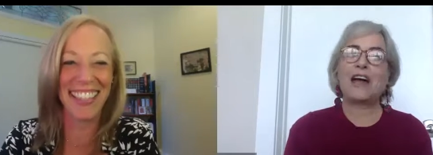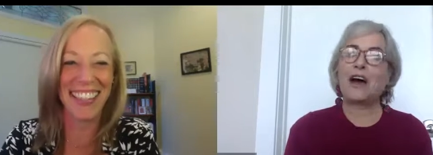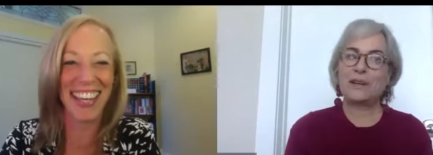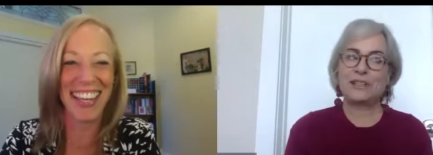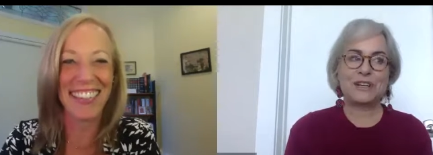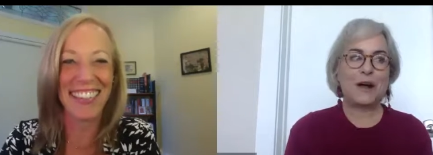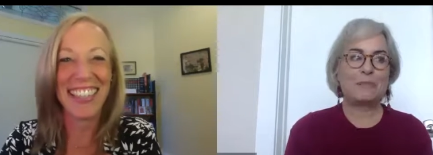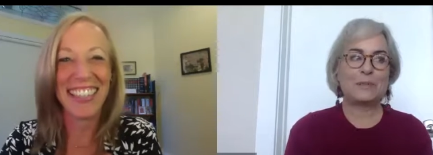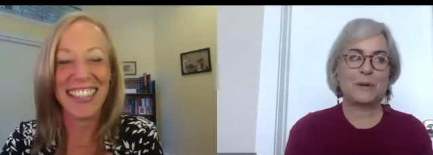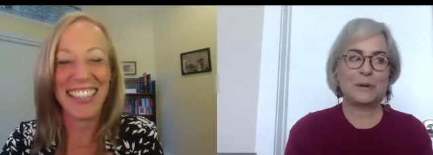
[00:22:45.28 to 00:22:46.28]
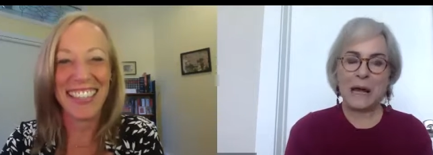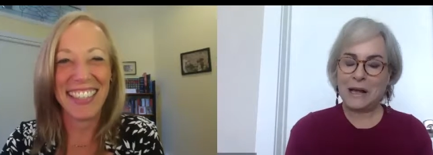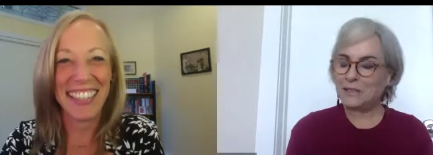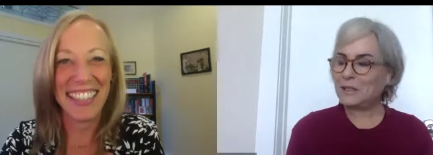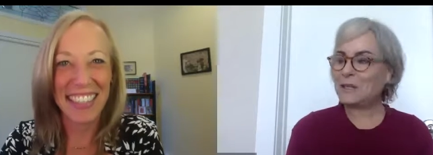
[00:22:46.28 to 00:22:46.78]
Speaker 1: always tell people
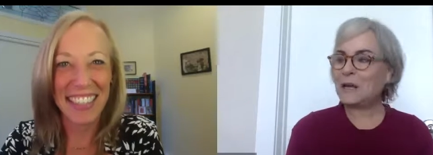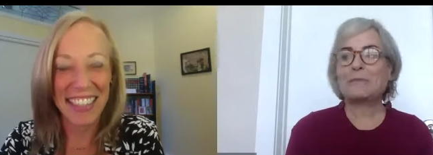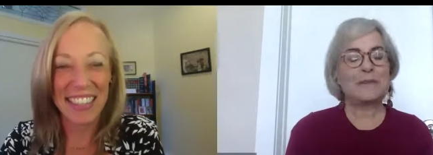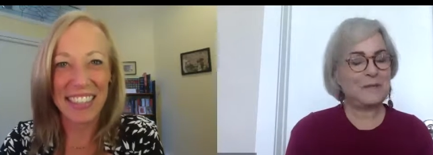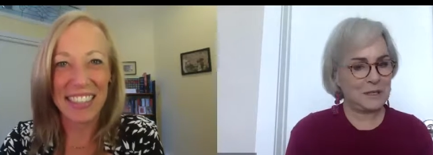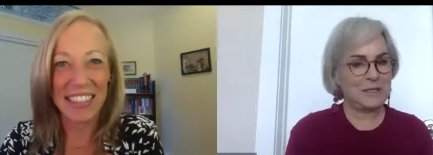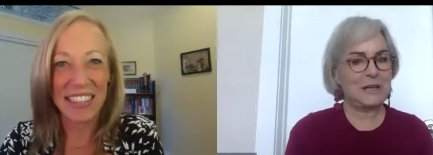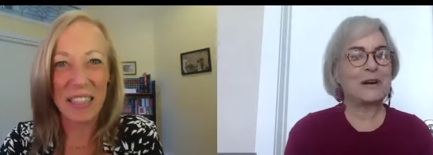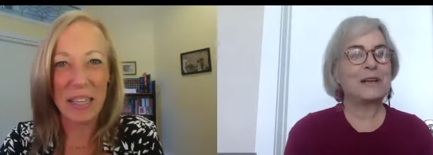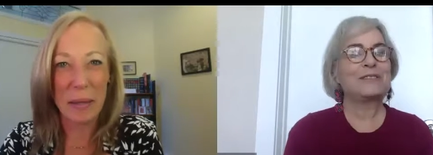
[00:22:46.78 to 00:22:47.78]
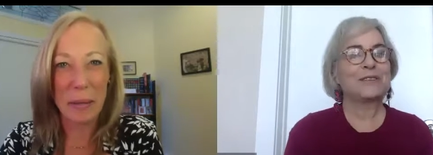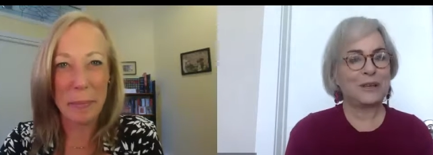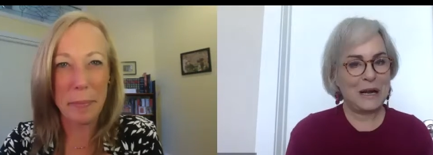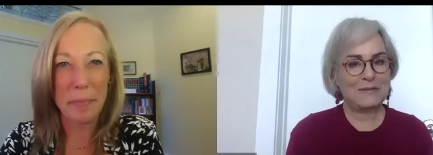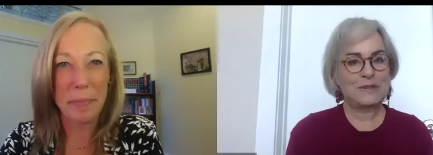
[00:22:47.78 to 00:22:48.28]
now's the time. If you're serious, you're going
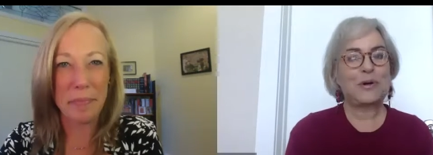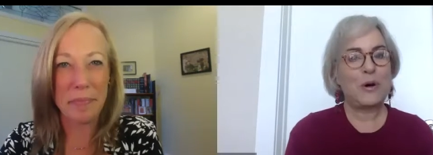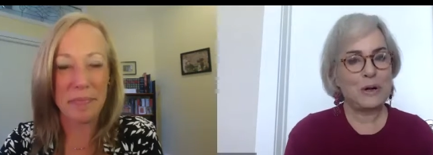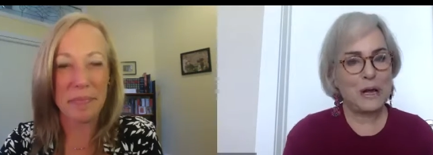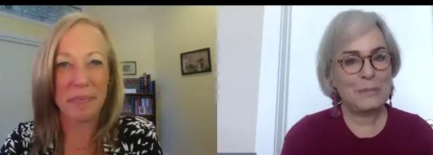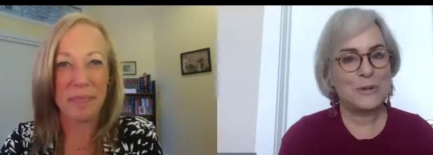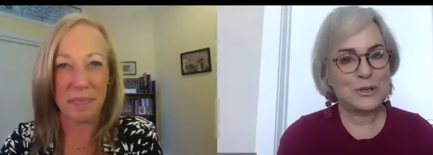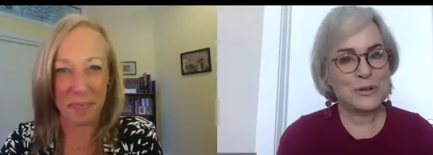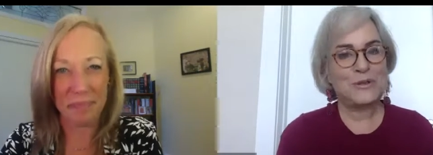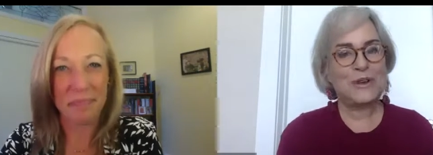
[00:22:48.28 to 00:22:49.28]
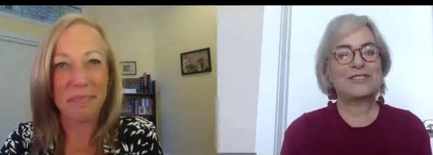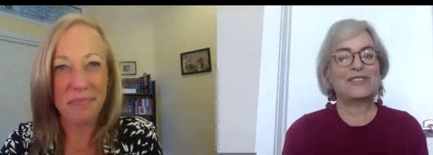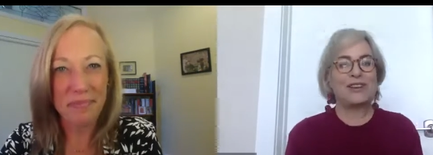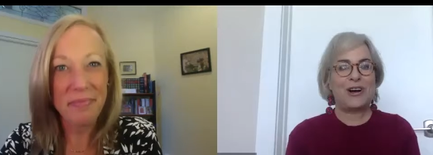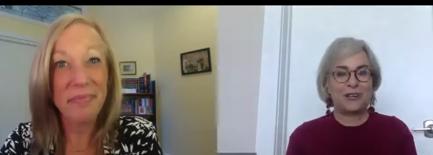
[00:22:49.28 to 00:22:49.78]
to have to pony up your
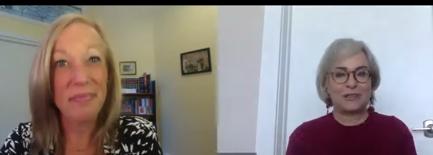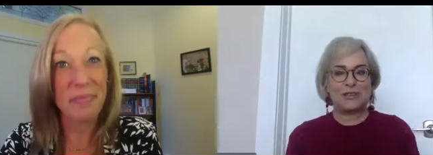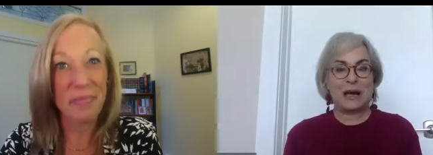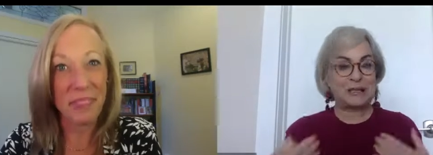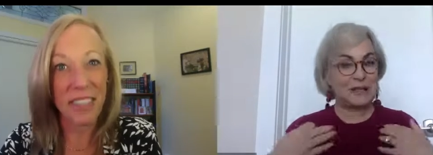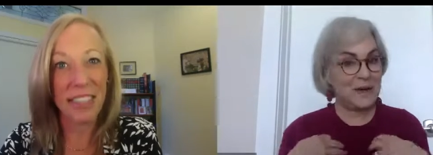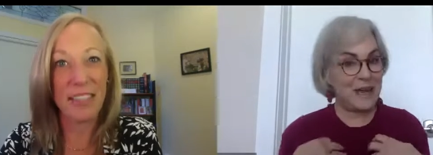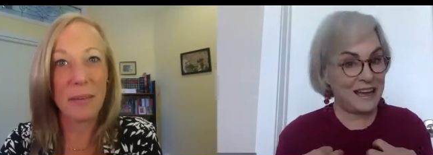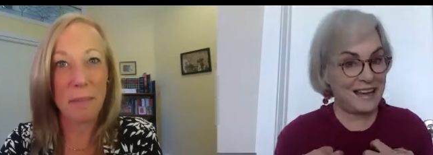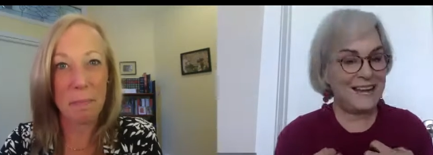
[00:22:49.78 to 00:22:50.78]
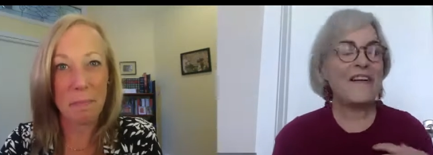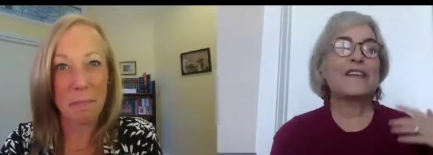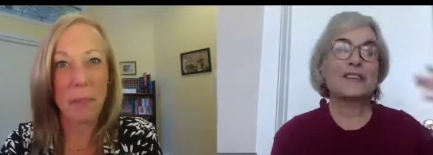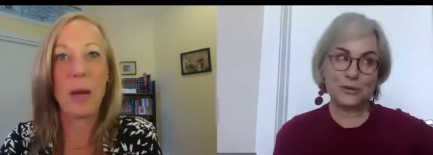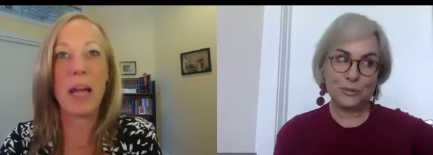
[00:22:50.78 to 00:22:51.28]
$2,000, not to me,
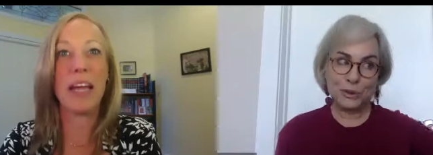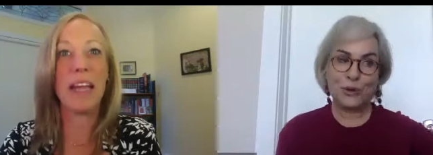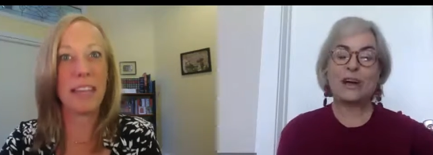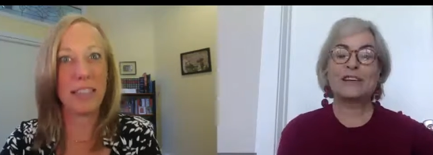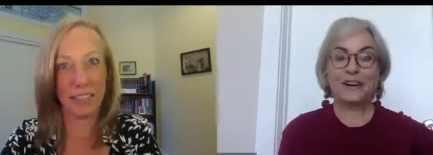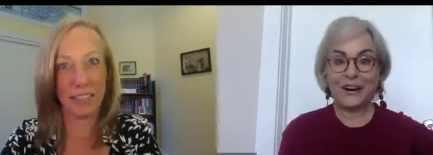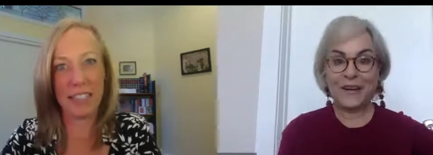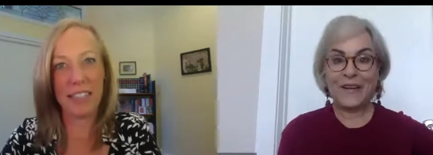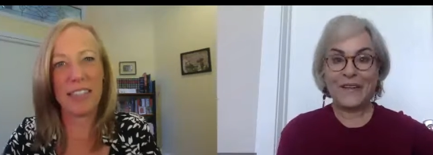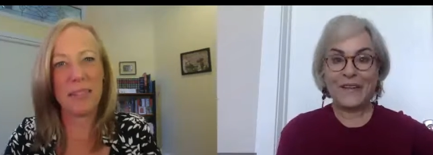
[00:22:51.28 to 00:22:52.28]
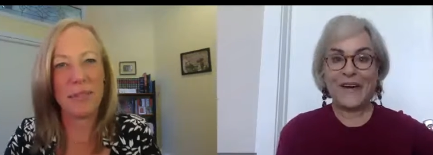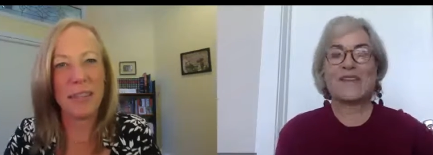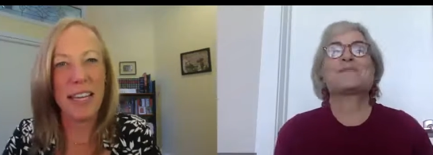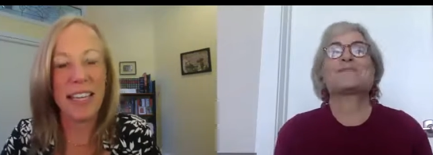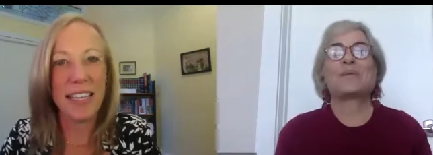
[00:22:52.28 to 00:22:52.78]
right. to a lawyer.
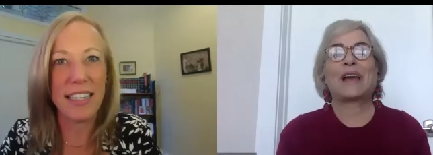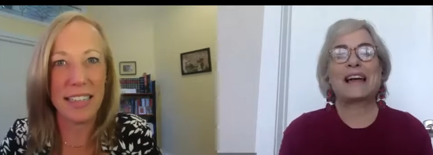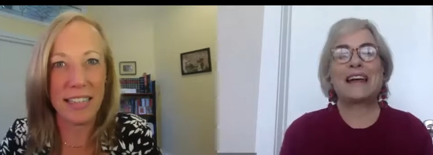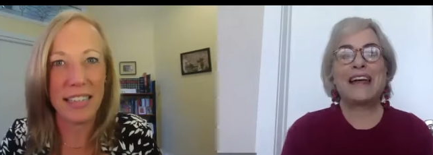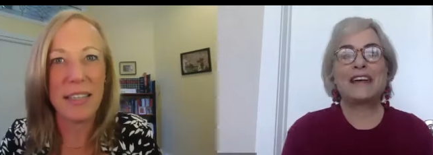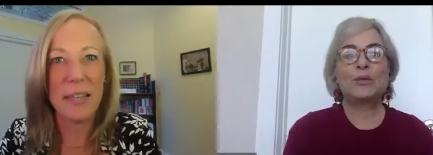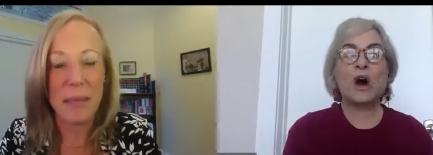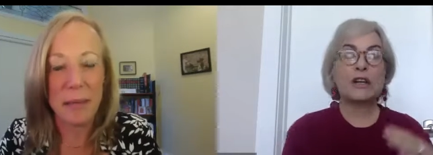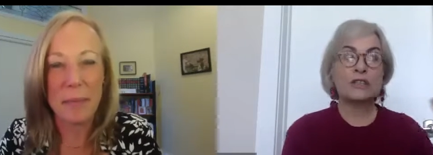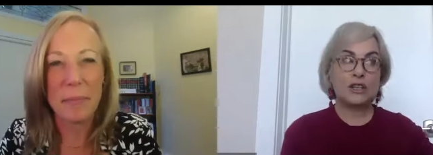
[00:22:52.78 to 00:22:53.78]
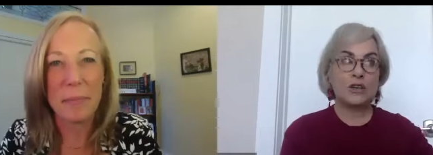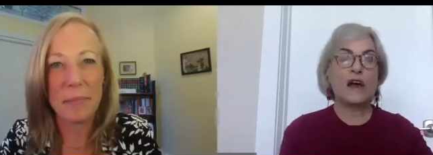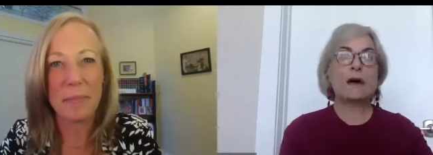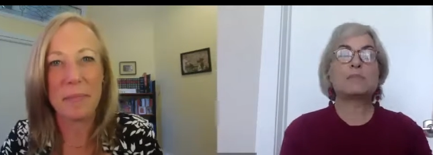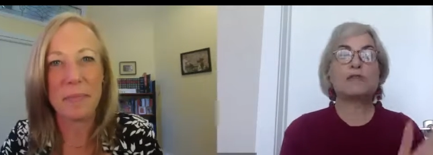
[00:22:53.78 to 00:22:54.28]
Right. And you want to do
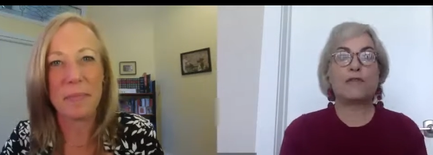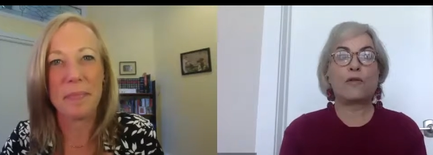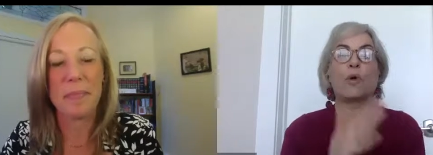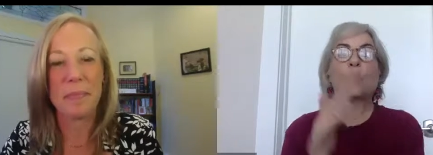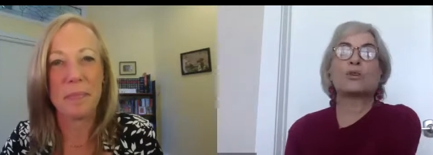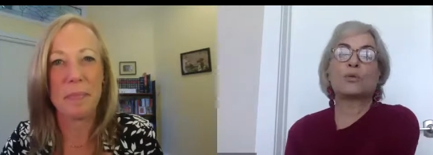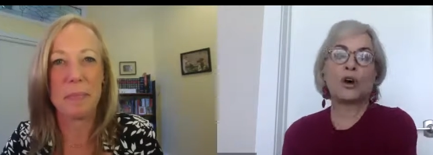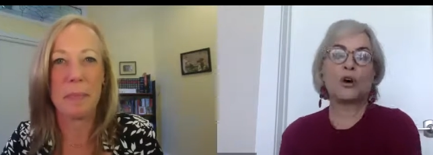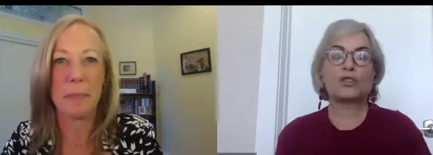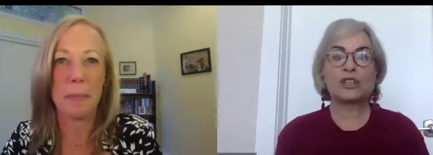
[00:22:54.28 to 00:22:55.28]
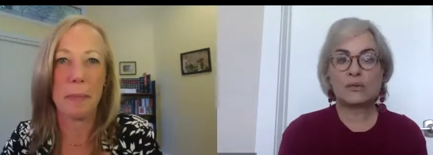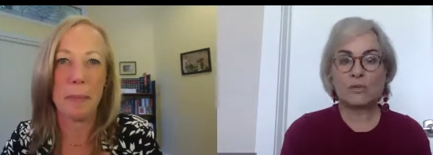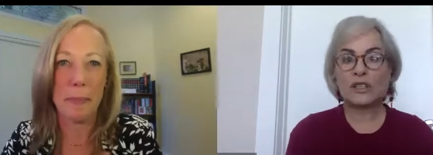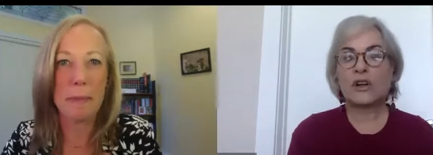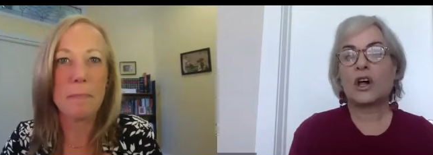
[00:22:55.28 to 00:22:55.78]
that before you go to
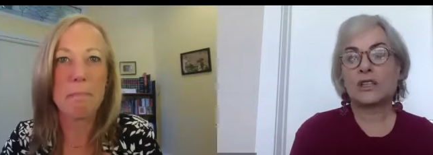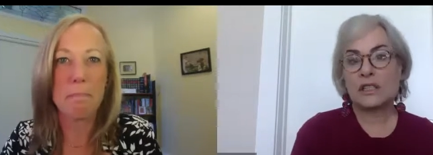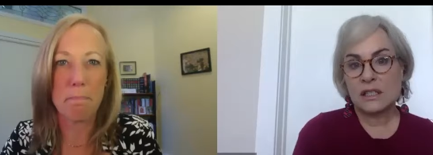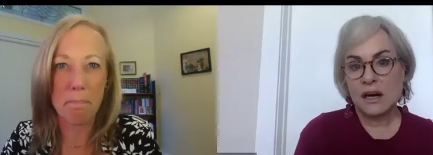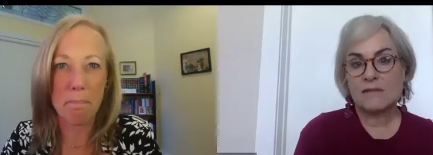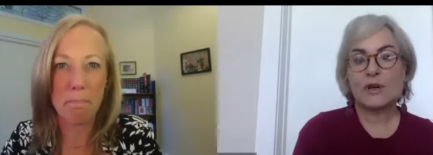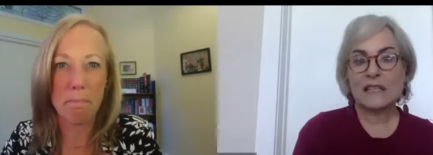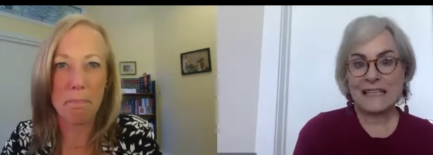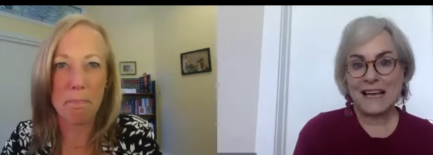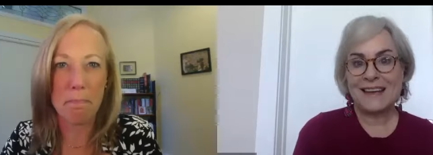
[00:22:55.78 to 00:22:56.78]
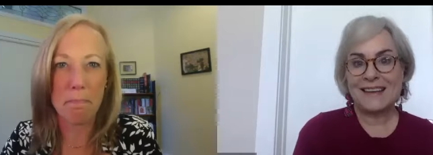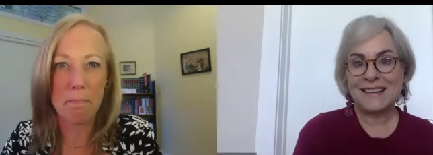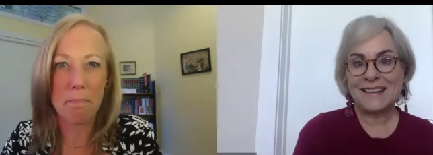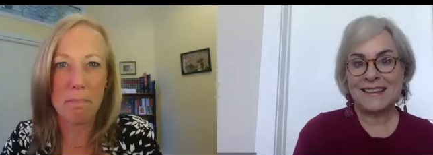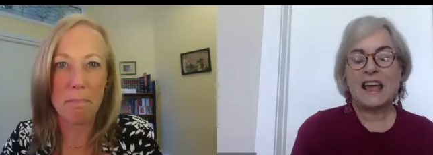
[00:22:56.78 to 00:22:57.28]
what's called Discovery Day.
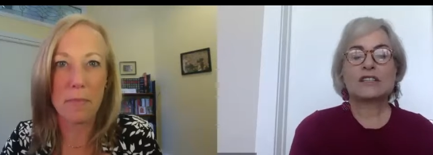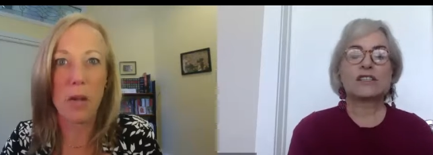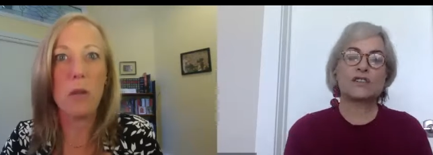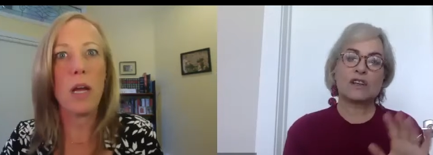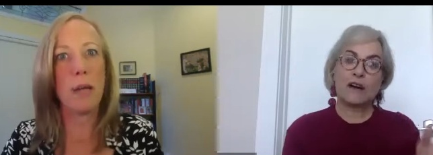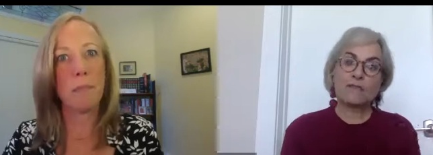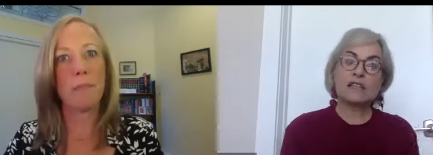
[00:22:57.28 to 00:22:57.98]
Discovery okay.